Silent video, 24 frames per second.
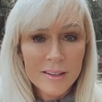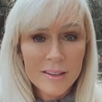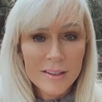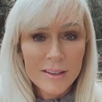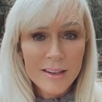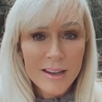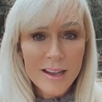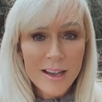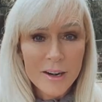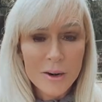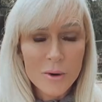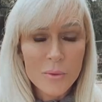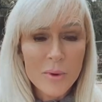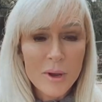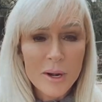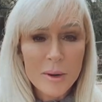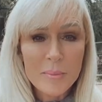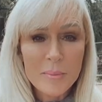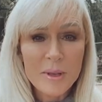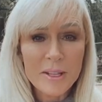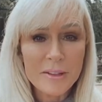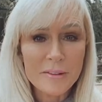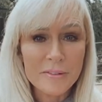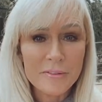I don't want to
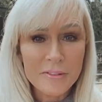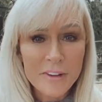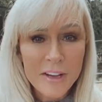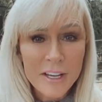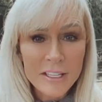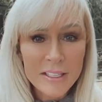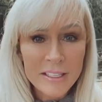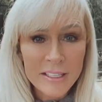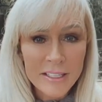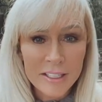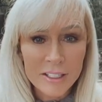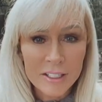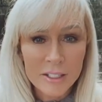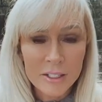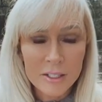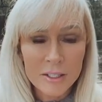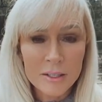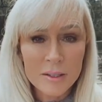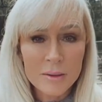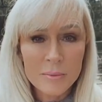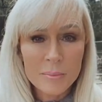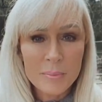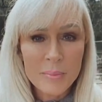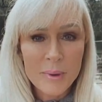be the fun
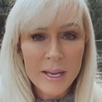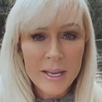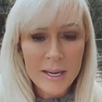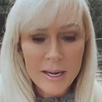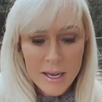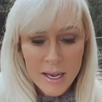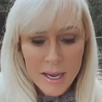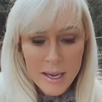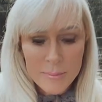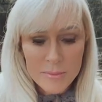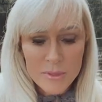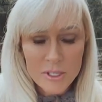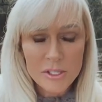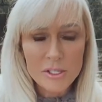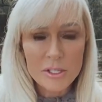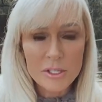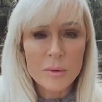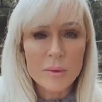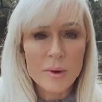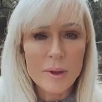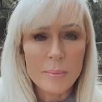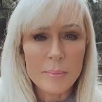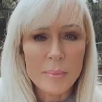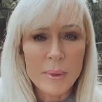killer, but I'm just
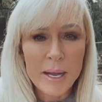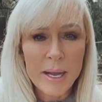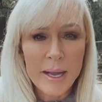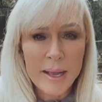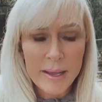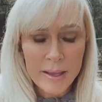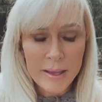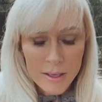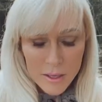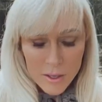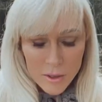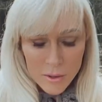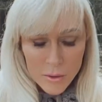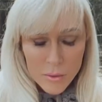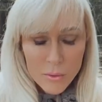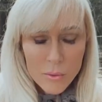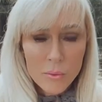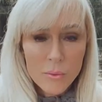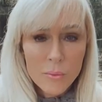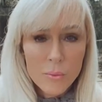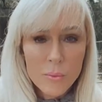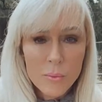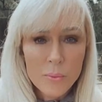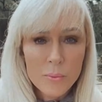going by
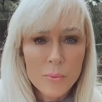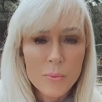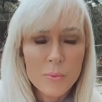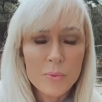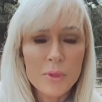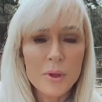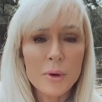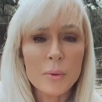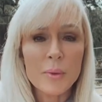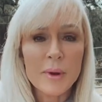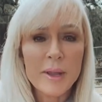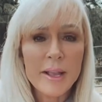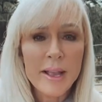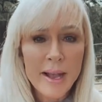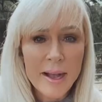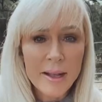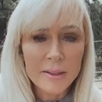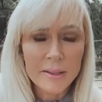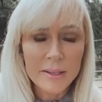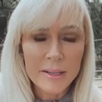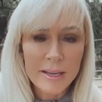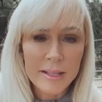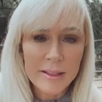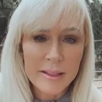the
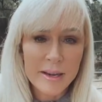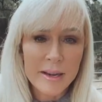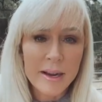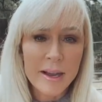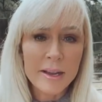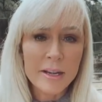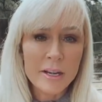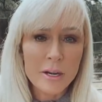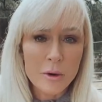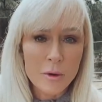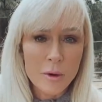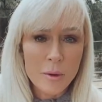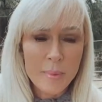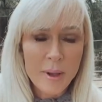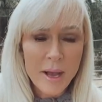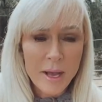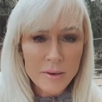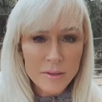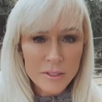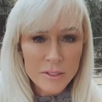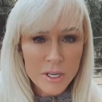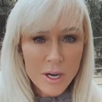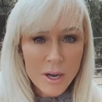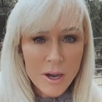reality that I know
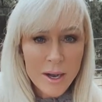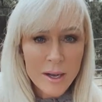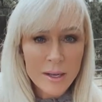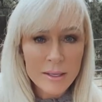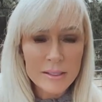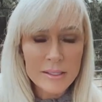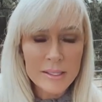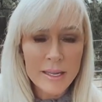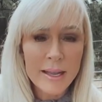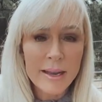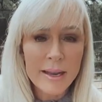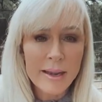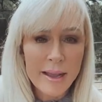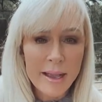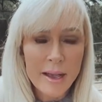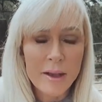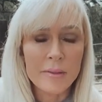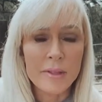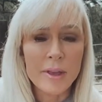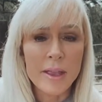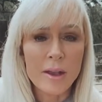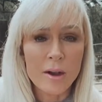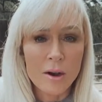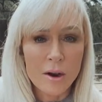about dogs and how
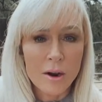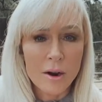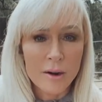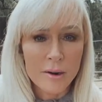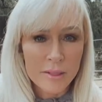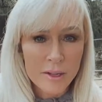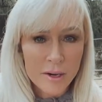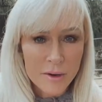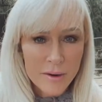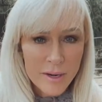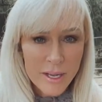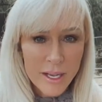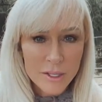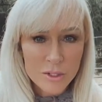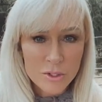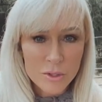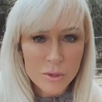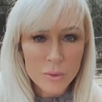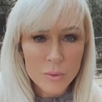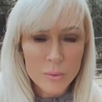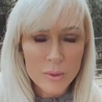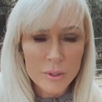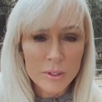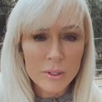they are in their
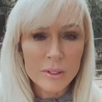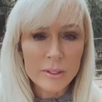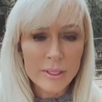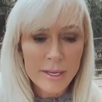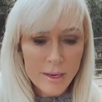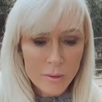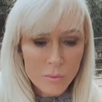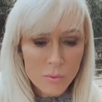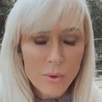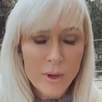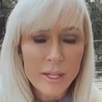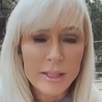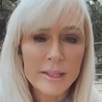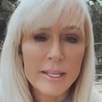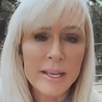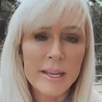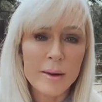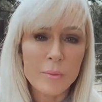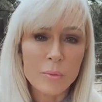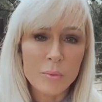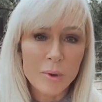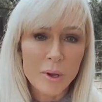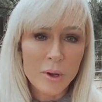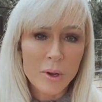natural world and what
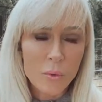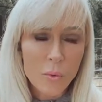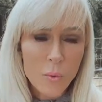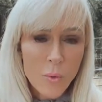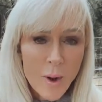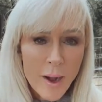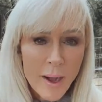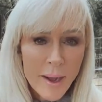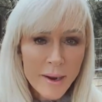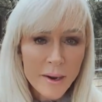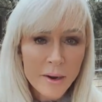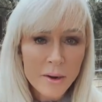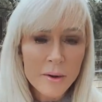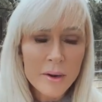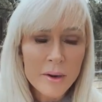they require